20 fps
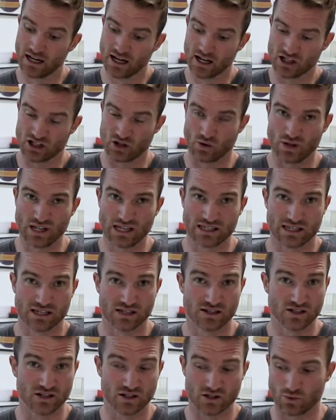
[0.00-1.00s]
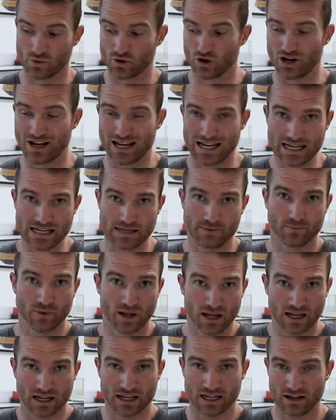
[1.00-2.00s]
So in this instance, I'm going to eat,
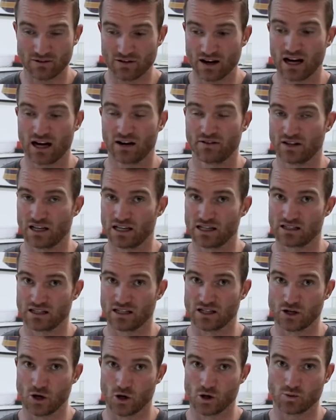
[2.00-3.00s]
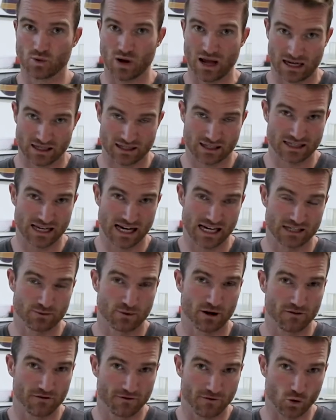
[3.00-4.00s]
give half the insulin dose, but exercise
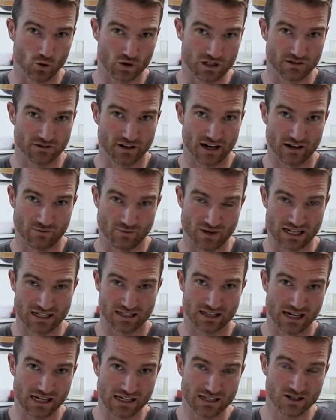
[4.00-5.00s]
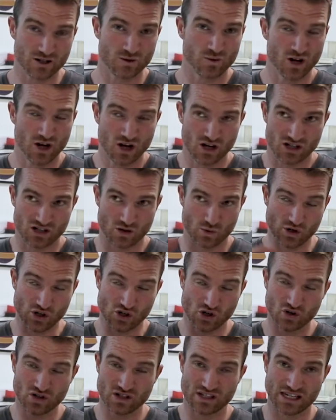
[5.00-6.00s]
about 45 minutes later. So we
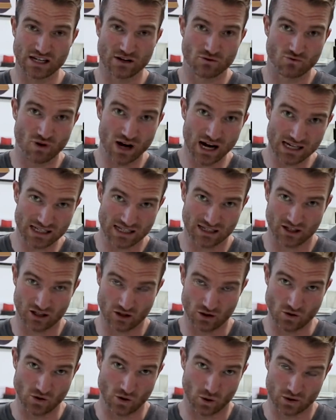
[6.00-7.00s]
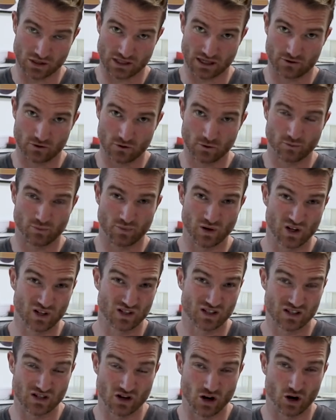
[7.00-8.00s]
should see a rise in the glucose level because
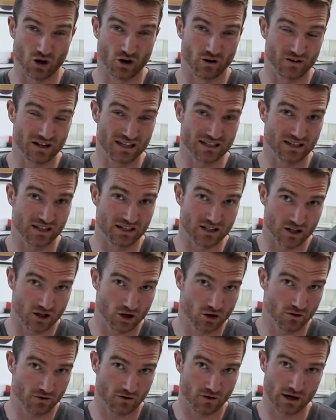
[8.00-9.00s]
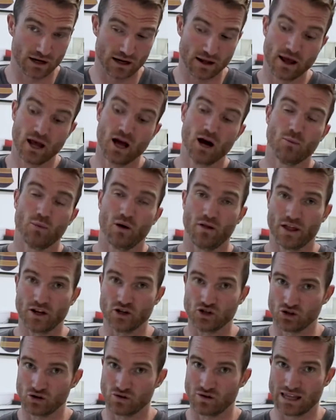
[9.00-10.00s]
there's not enough insulin to cover it. But then
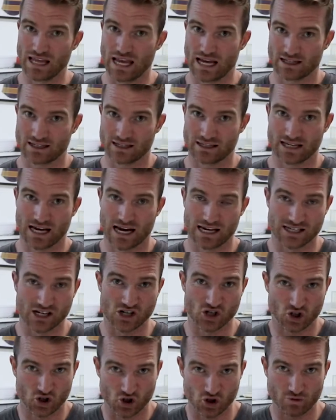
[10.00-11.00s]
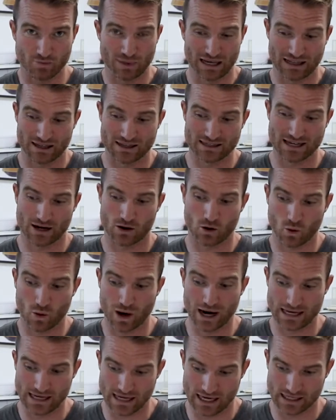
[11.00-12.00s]
during the exercise, it should balance out
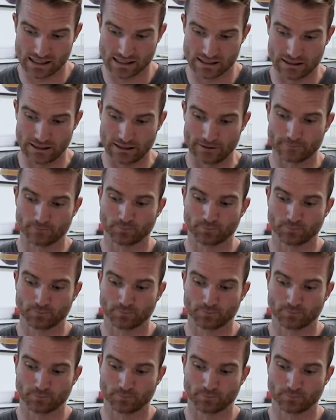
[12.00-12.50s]
quite nicely.